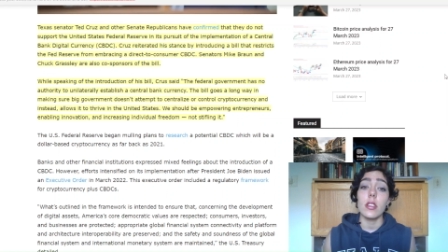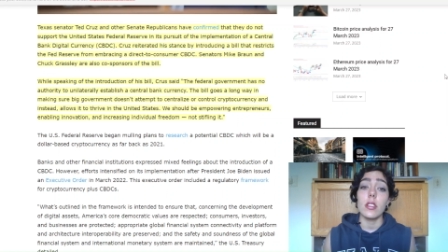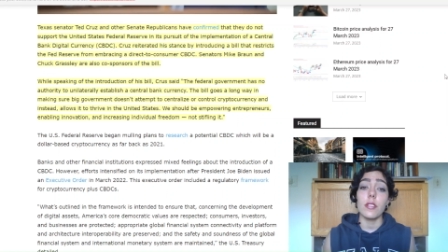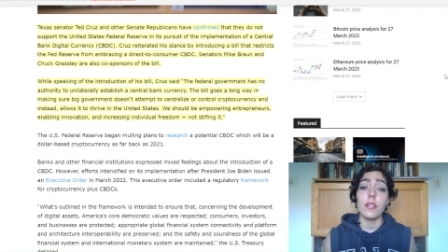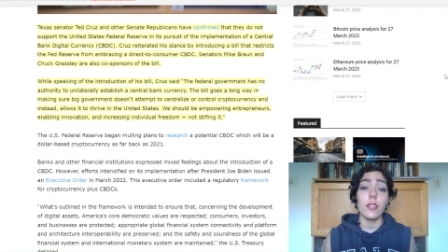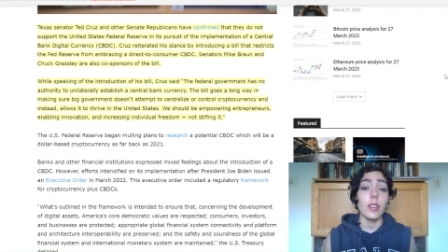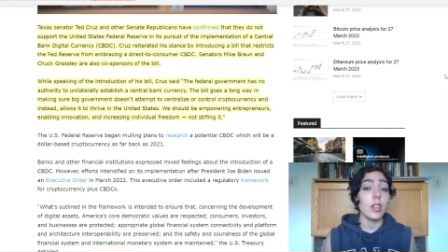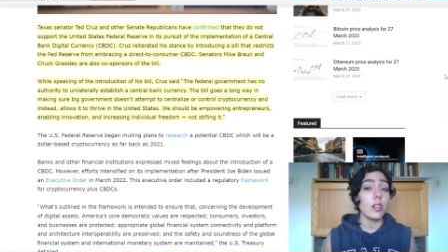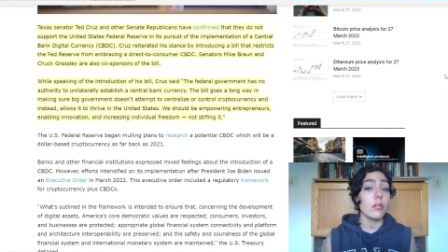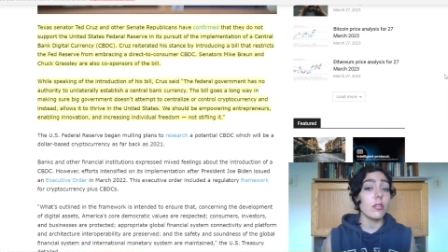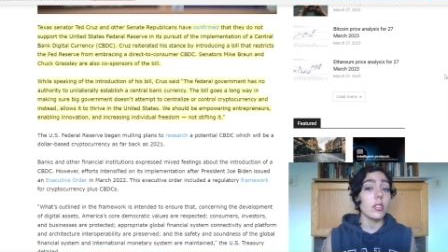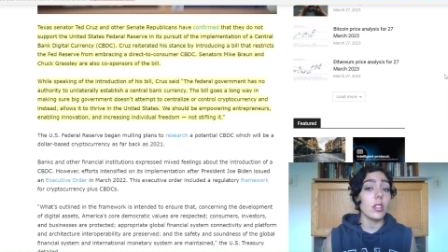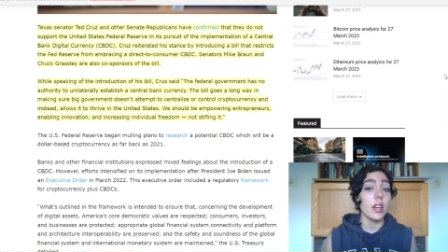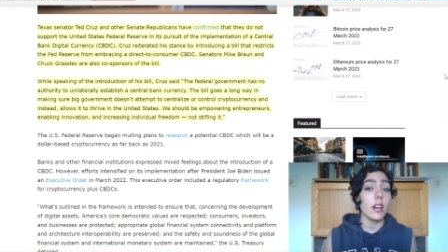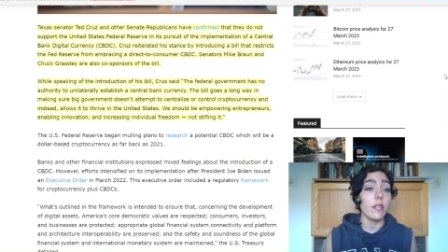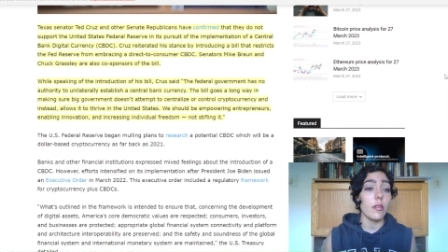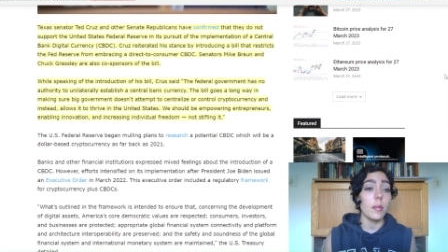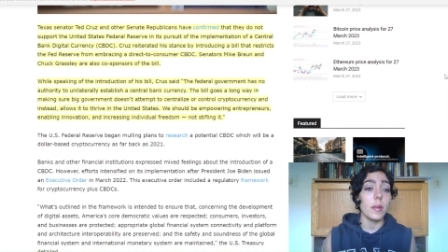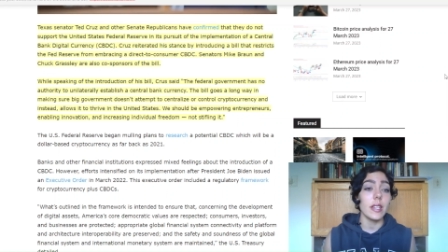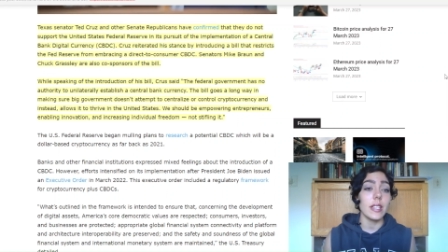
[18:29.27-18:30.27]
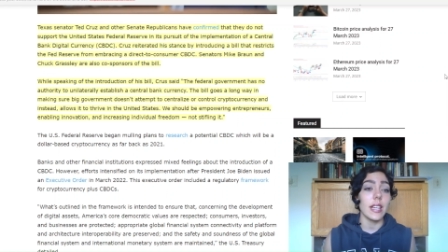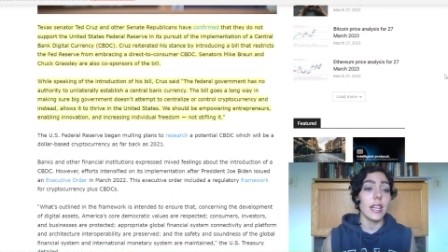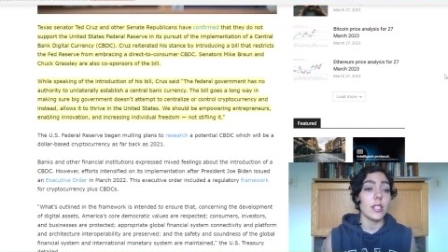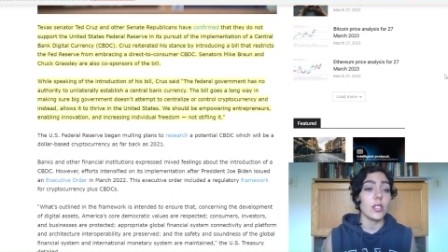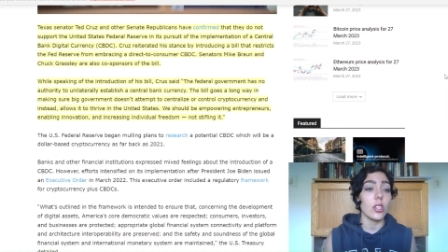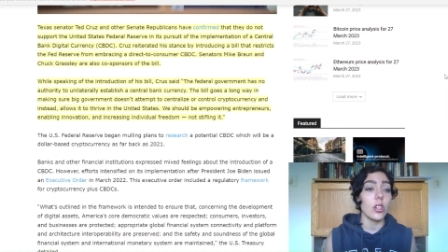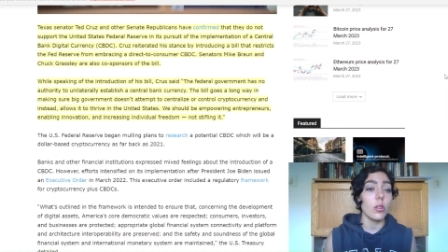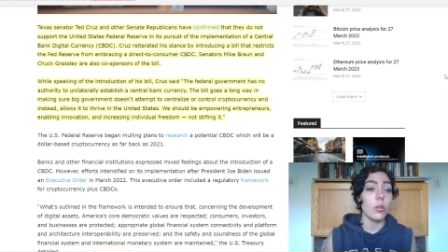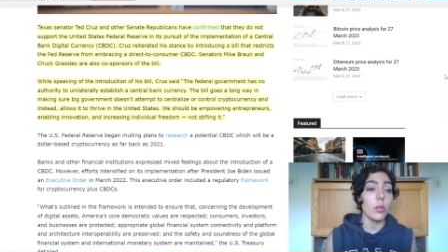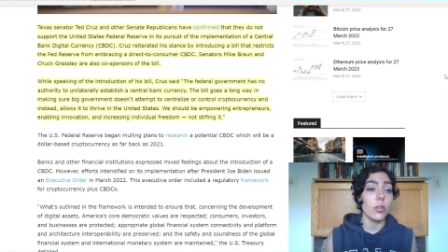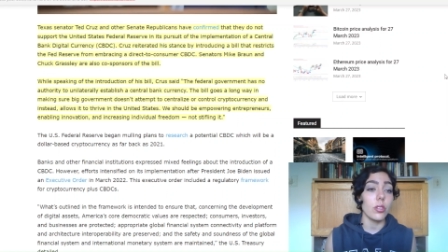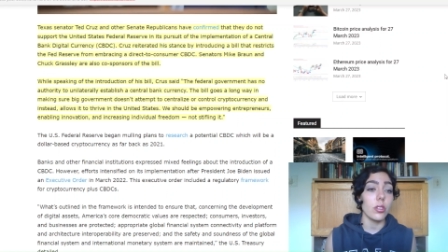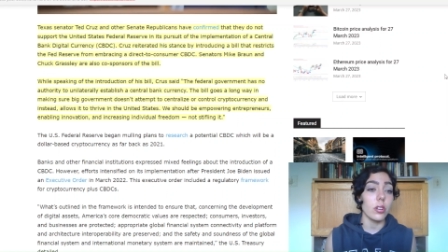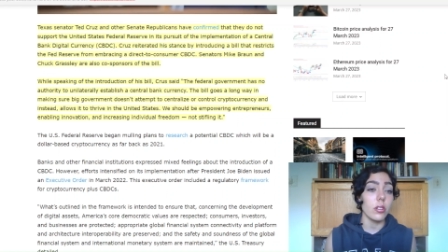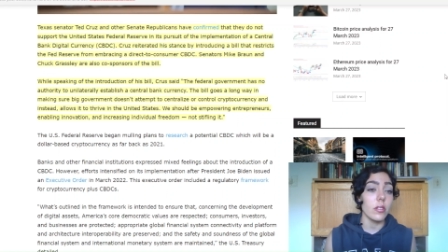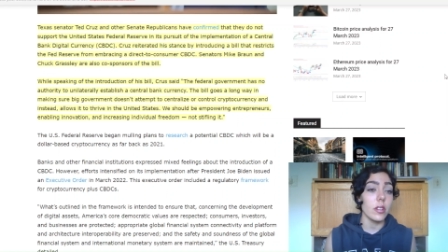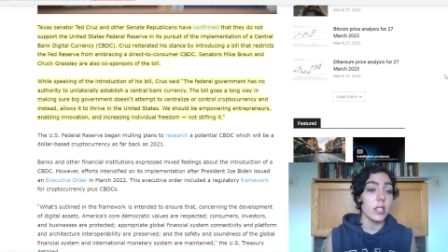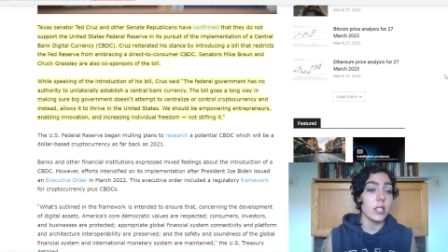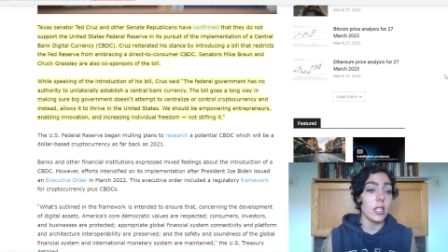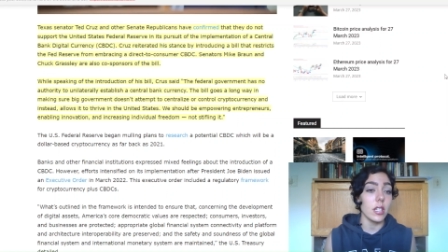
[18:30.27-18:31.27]
"The federal government has no
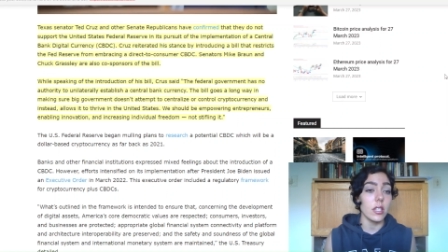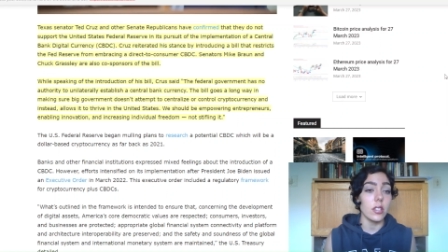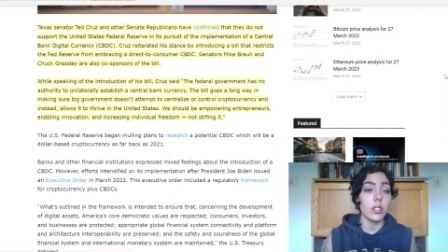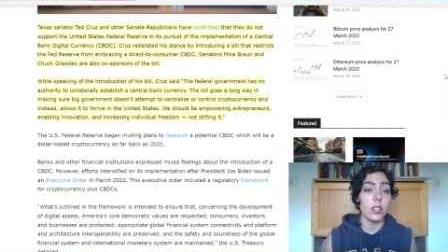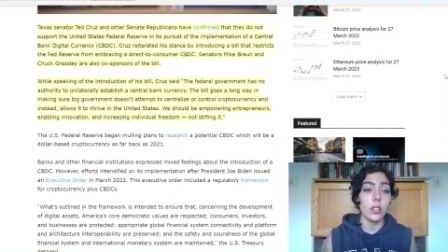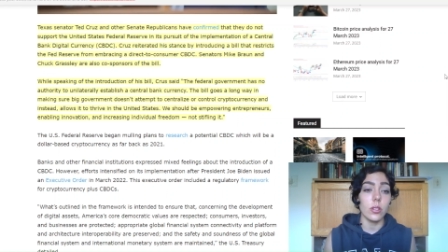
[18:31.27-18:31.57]
authority to